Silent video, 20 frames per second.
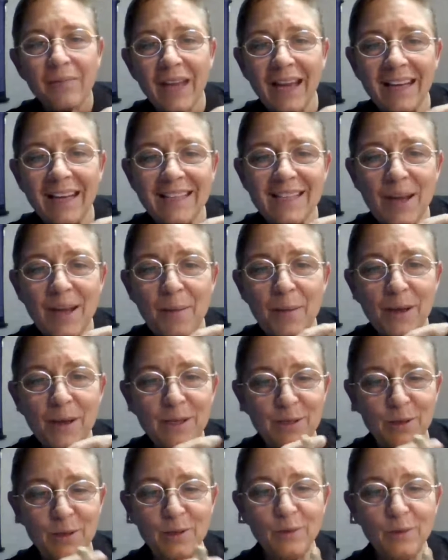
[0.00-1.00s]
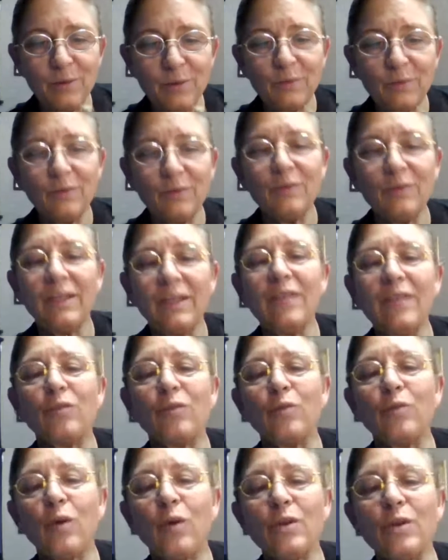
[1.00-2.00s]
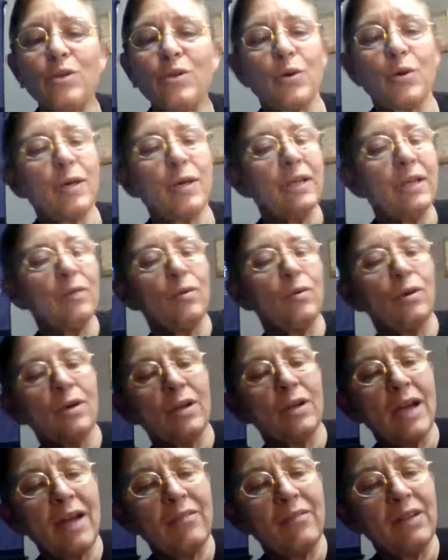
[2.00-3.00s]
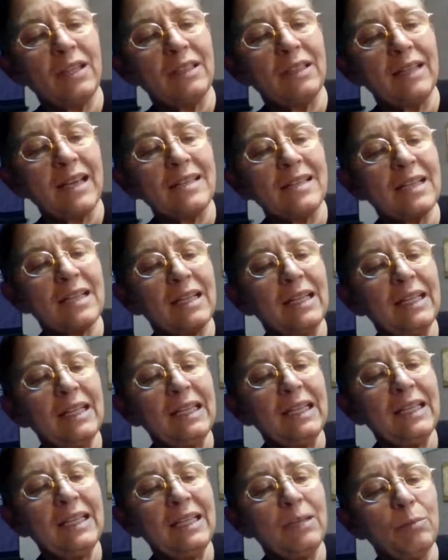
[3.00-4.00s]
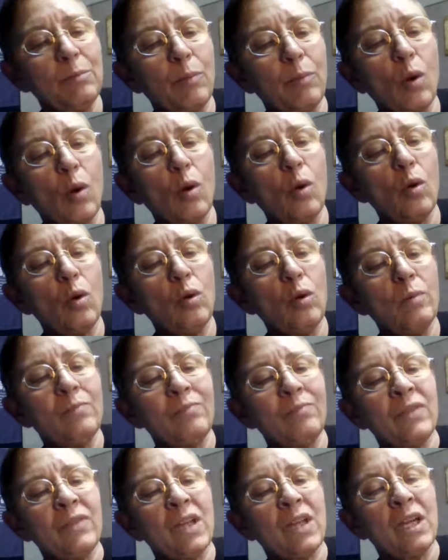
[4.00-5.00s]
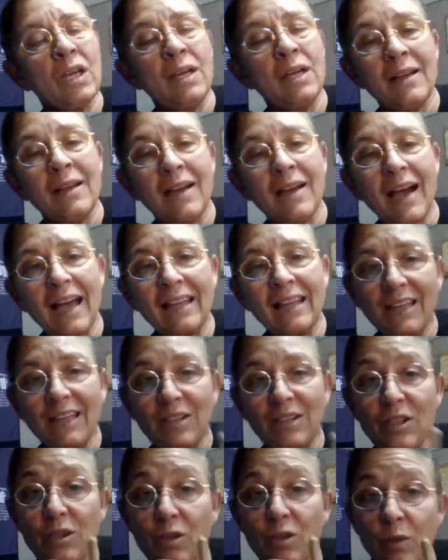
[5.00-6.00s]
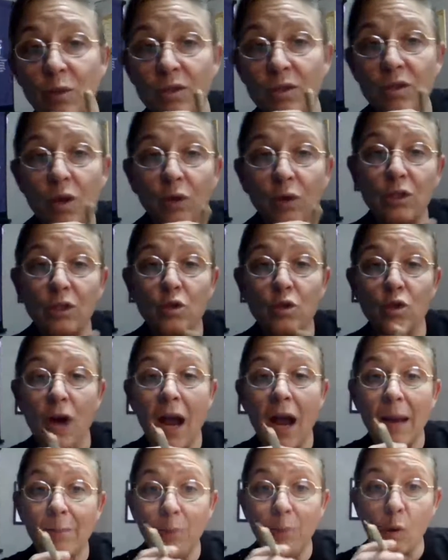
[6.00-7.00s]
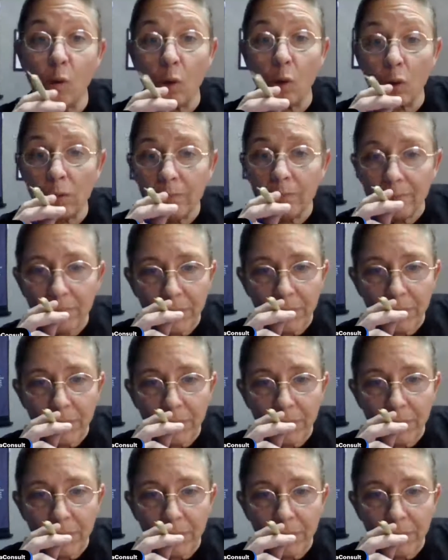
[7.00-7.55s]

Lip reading: anytime I do either roll a joint or have a nice clean bowl, I like to do what's called a dry pull.